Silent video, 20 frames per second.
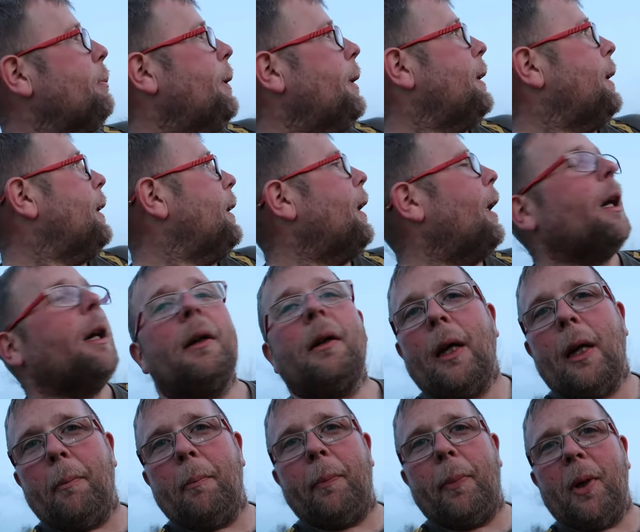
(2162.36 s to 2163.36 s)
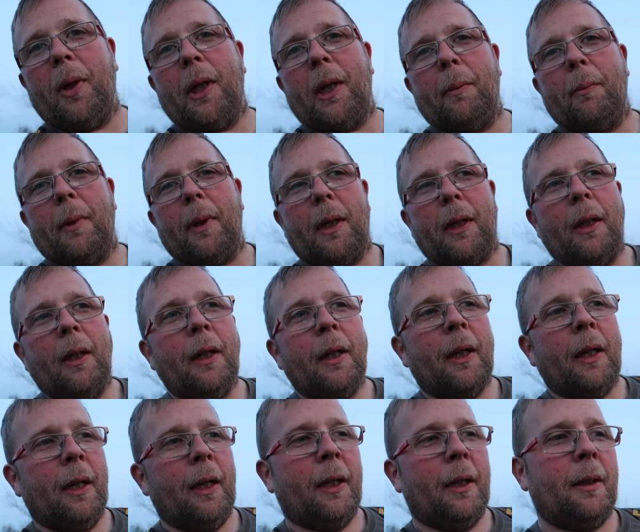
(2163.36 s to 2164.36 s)
bit, didn't you? Him bullying me.
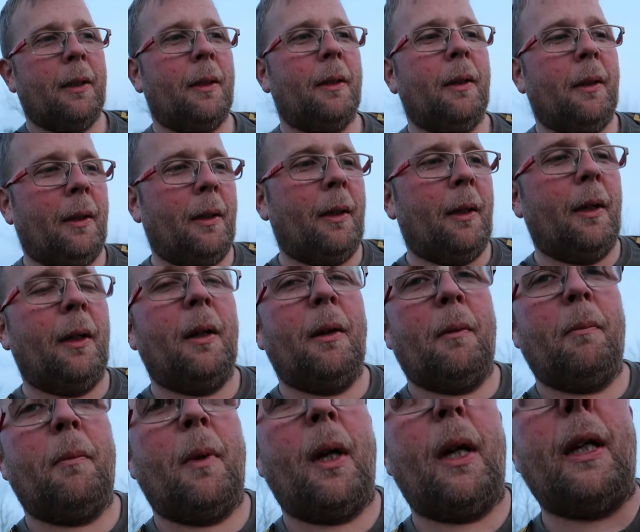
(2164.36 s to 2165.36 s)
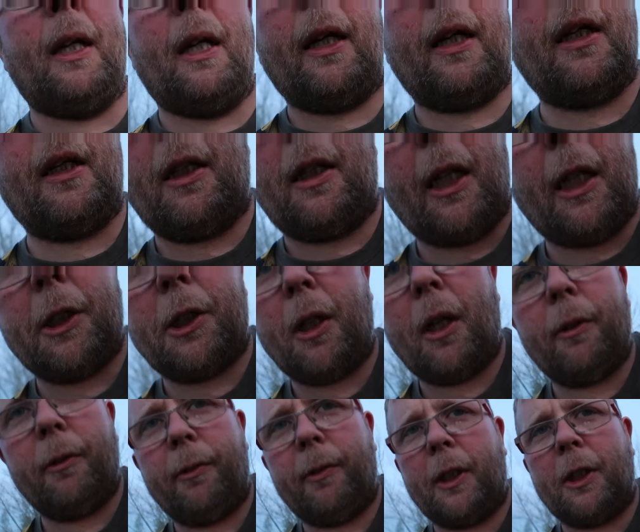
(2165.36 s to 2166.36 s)
He ain't gonna catch
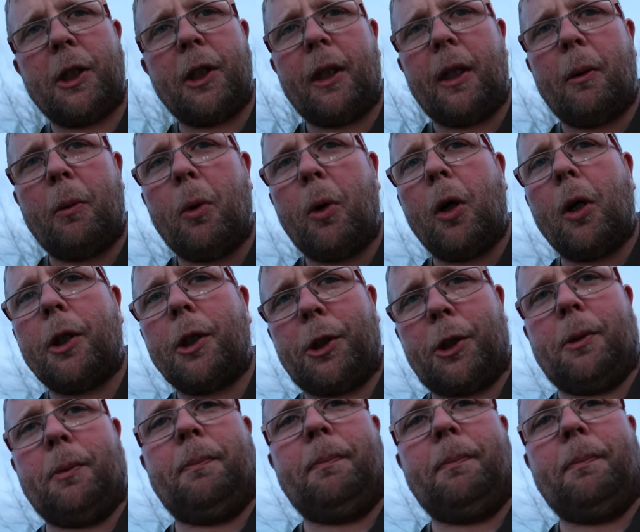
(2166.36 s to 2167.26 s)
no fish here, watch.